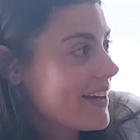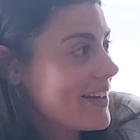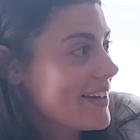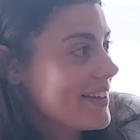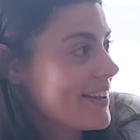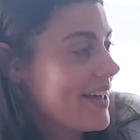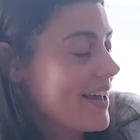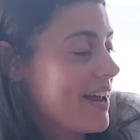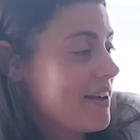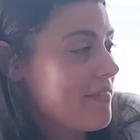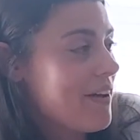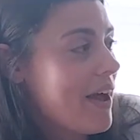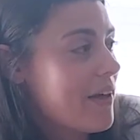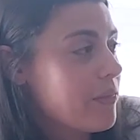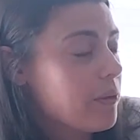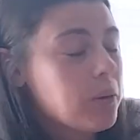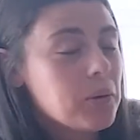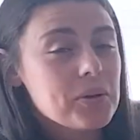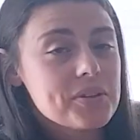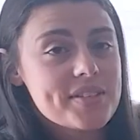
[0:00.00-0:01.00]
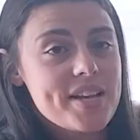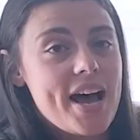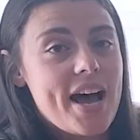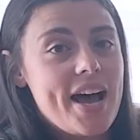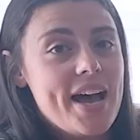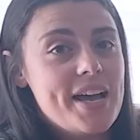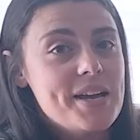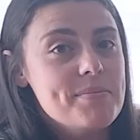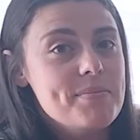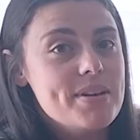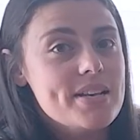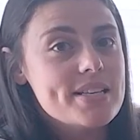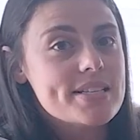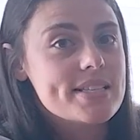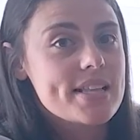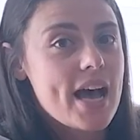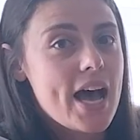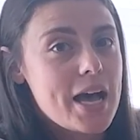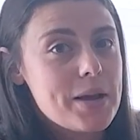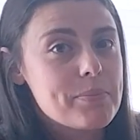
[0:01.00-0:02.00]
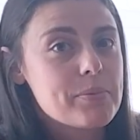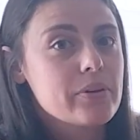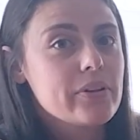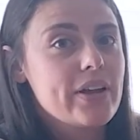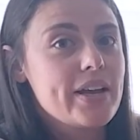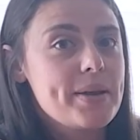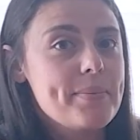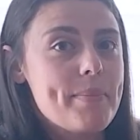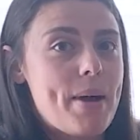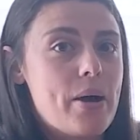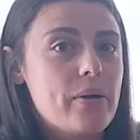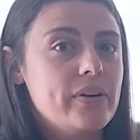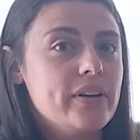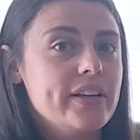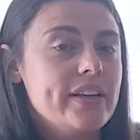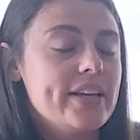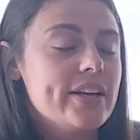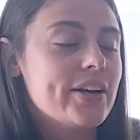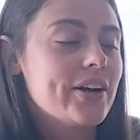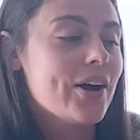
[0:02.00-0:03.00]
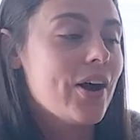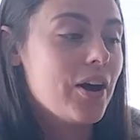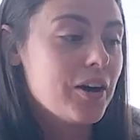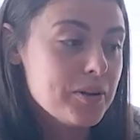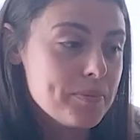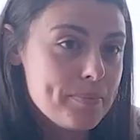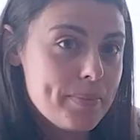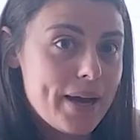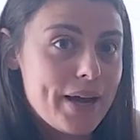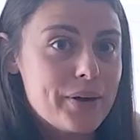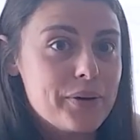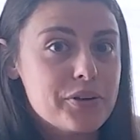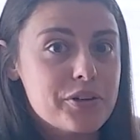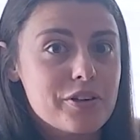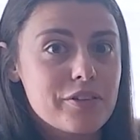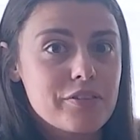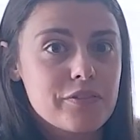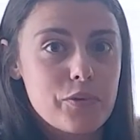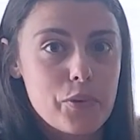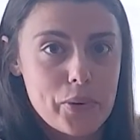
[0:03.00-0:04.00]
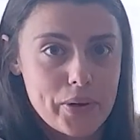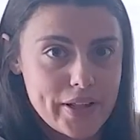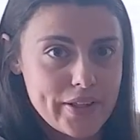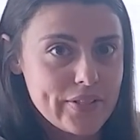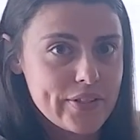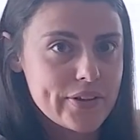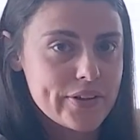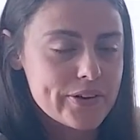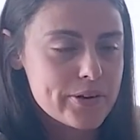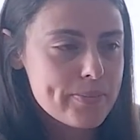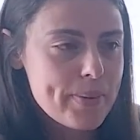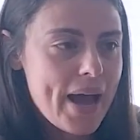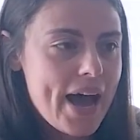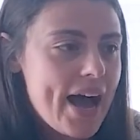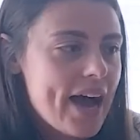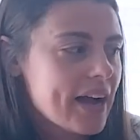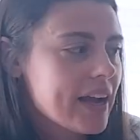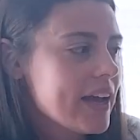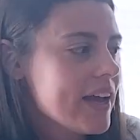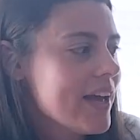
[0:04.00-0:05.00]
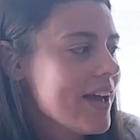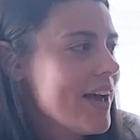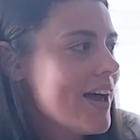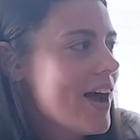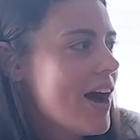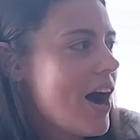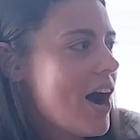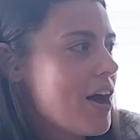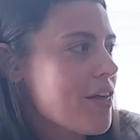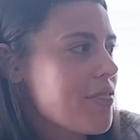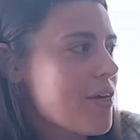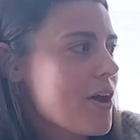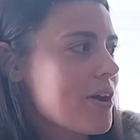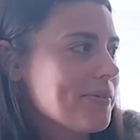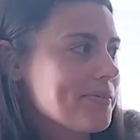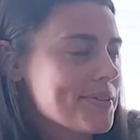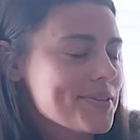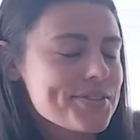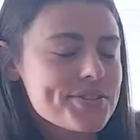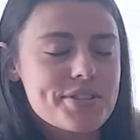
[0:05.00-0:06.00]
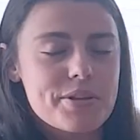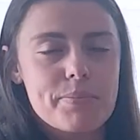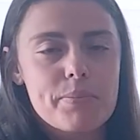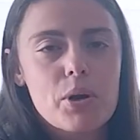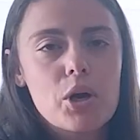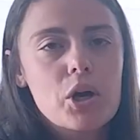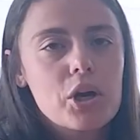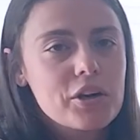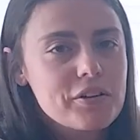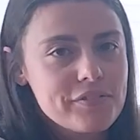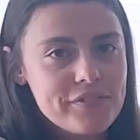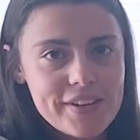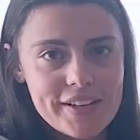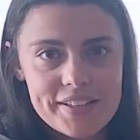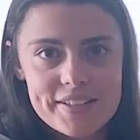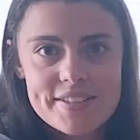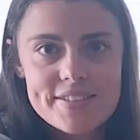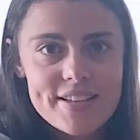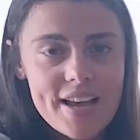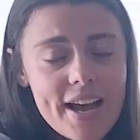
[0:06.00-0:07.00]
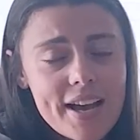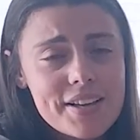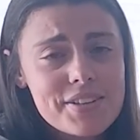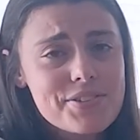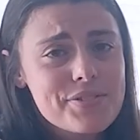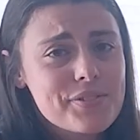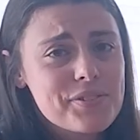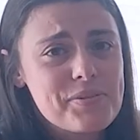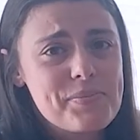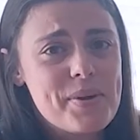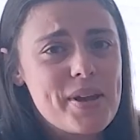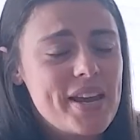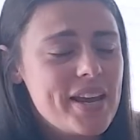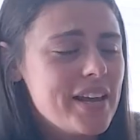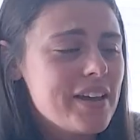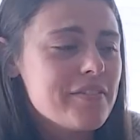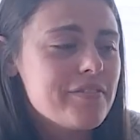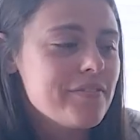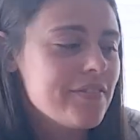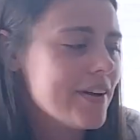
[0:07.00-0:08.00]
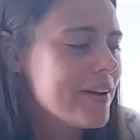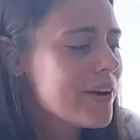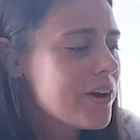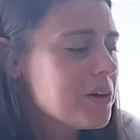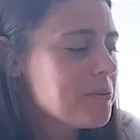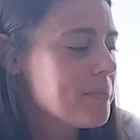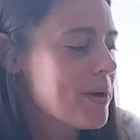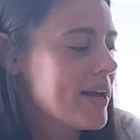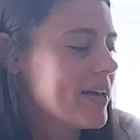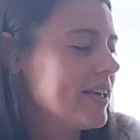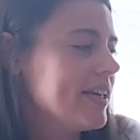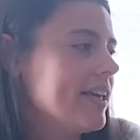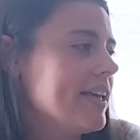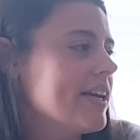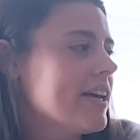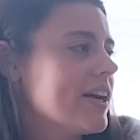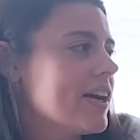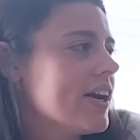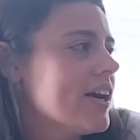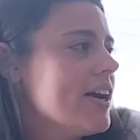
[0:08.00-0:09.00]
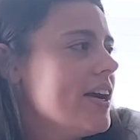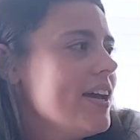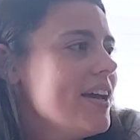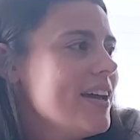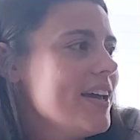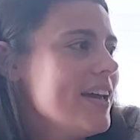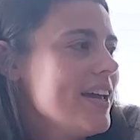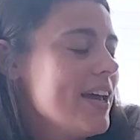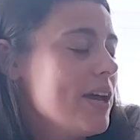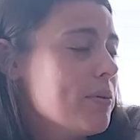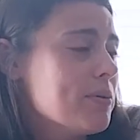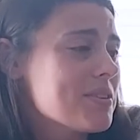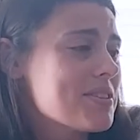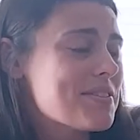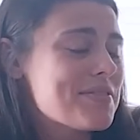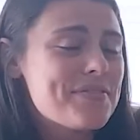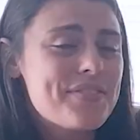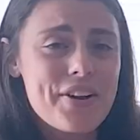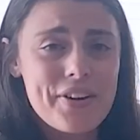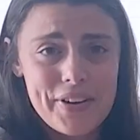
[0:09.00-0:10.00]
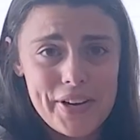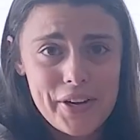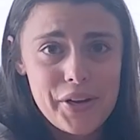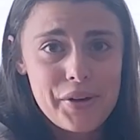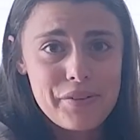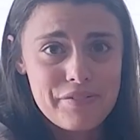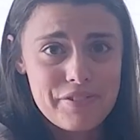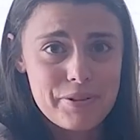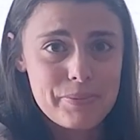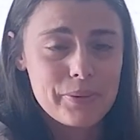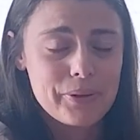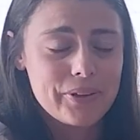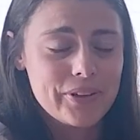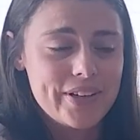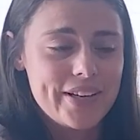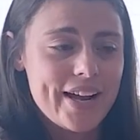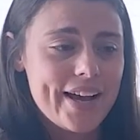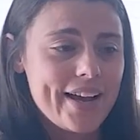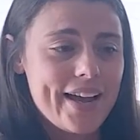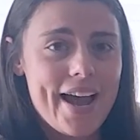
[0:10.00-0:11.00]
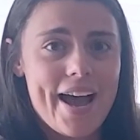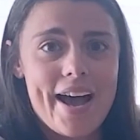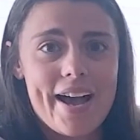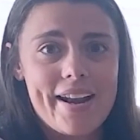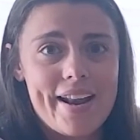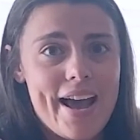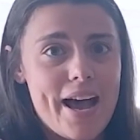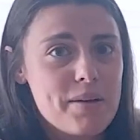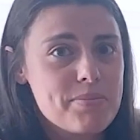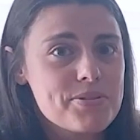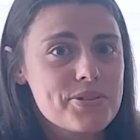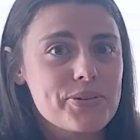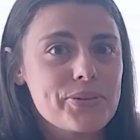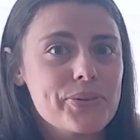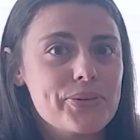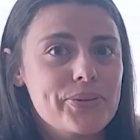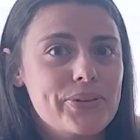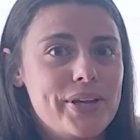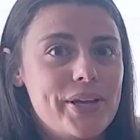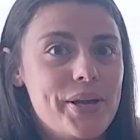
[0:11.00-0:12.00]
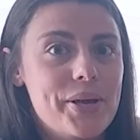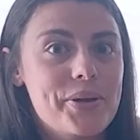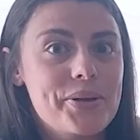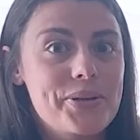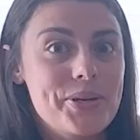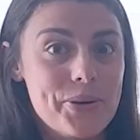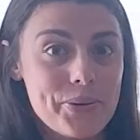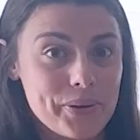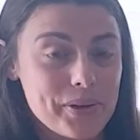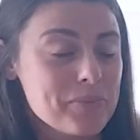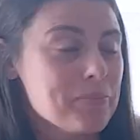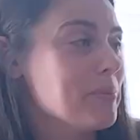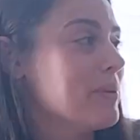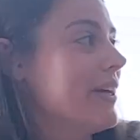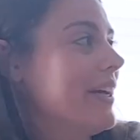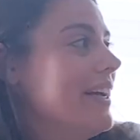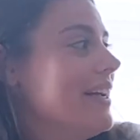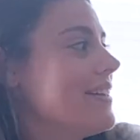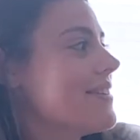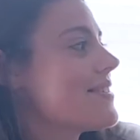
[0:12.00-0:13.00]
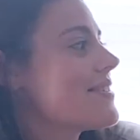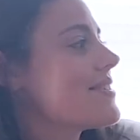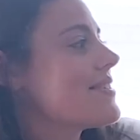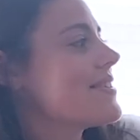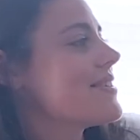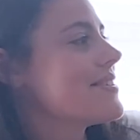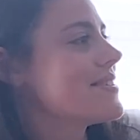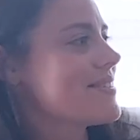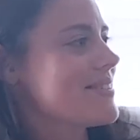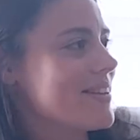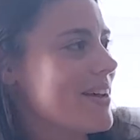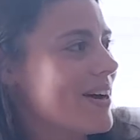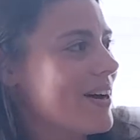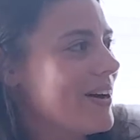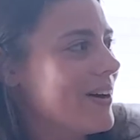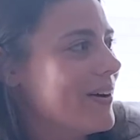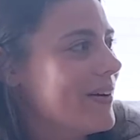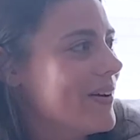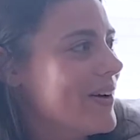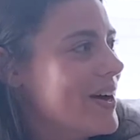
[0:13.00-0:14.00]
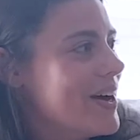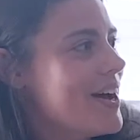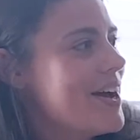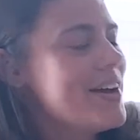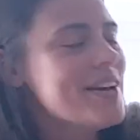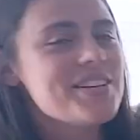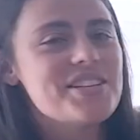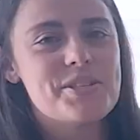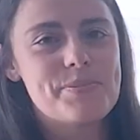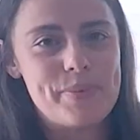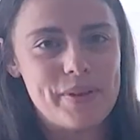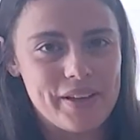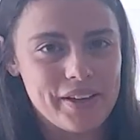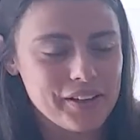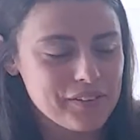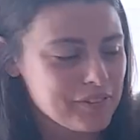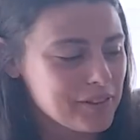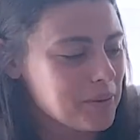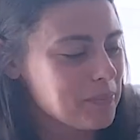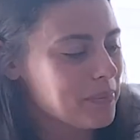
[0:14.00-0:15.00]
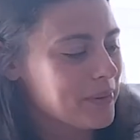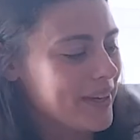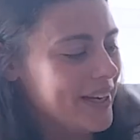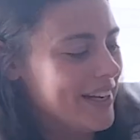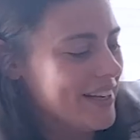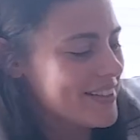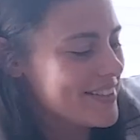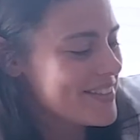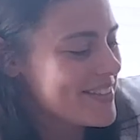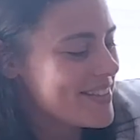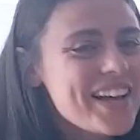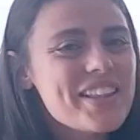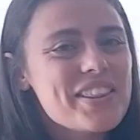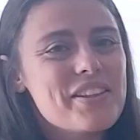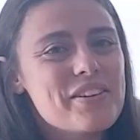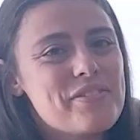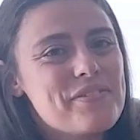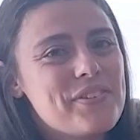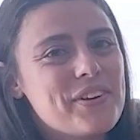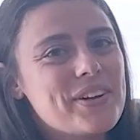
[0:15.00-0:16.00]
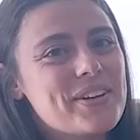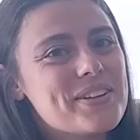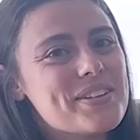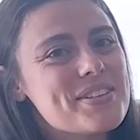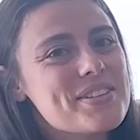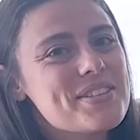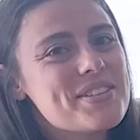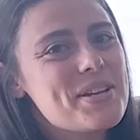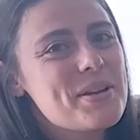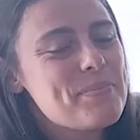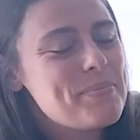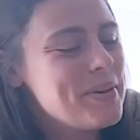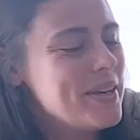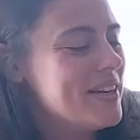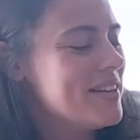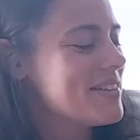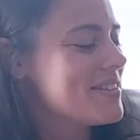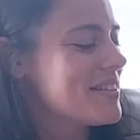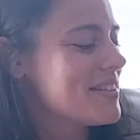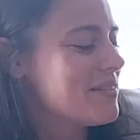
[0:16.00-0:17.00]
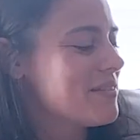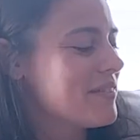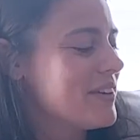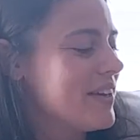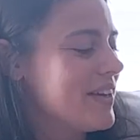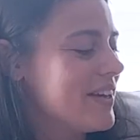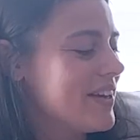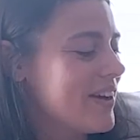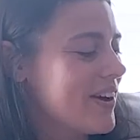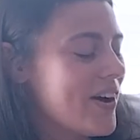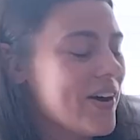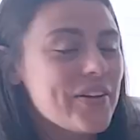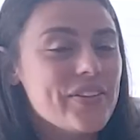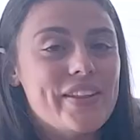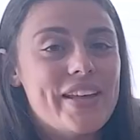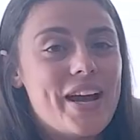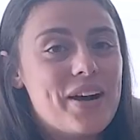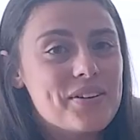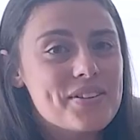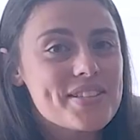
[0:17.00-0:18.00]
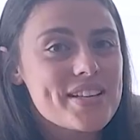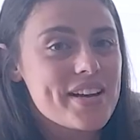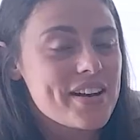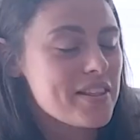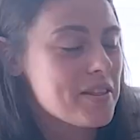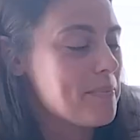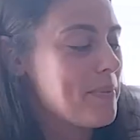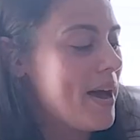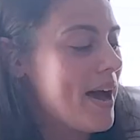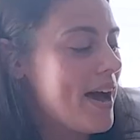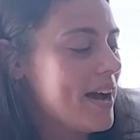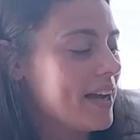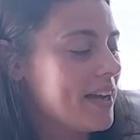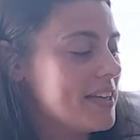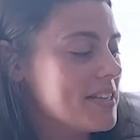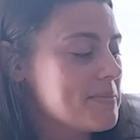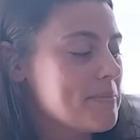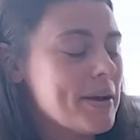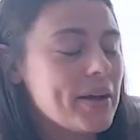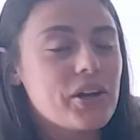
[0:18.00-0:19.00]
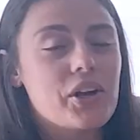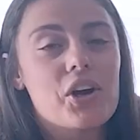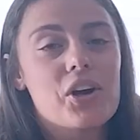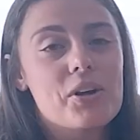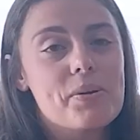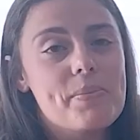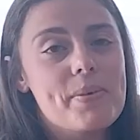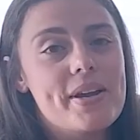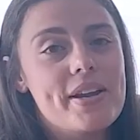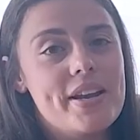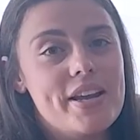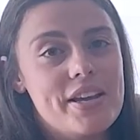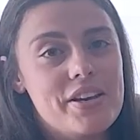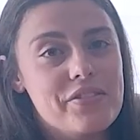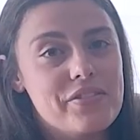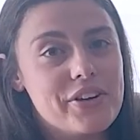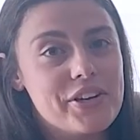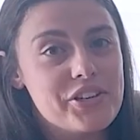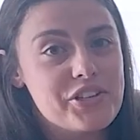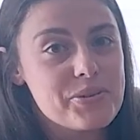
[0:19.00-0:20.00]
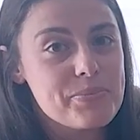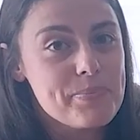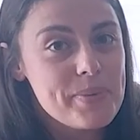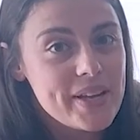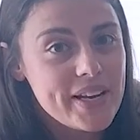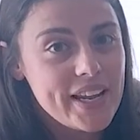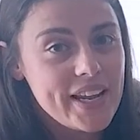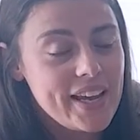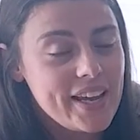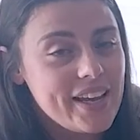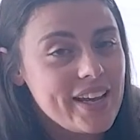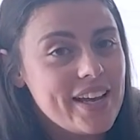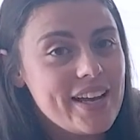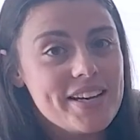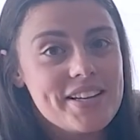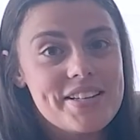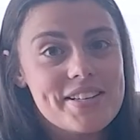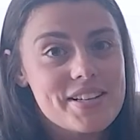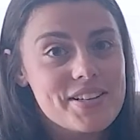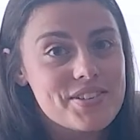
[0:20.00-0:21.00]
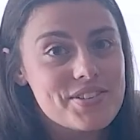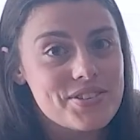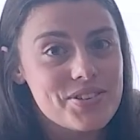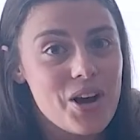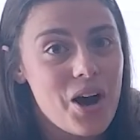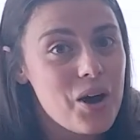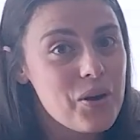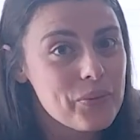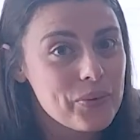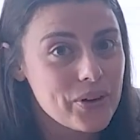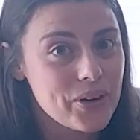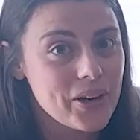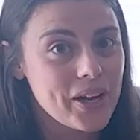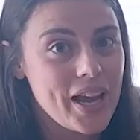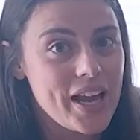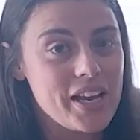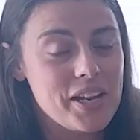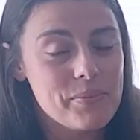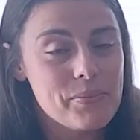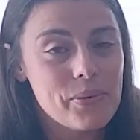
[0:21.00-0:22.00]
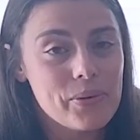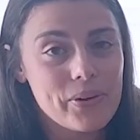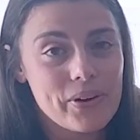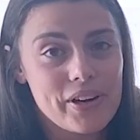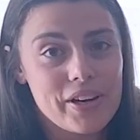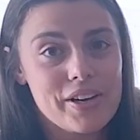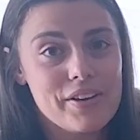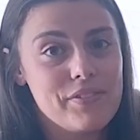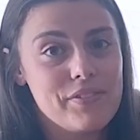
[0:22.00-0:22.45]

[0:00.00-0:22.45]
that I've had the whole time is the Hyperlight Mountain Gear Unbound 40-liter pack. I thought it was the perfect size for me. It fit all my gear. It was very comfortable and I had absolutely no complaints. So speaking of complaints, the first piece of gear on the outside of the pack is my Garmin InReach Mini. It does not work anymore. If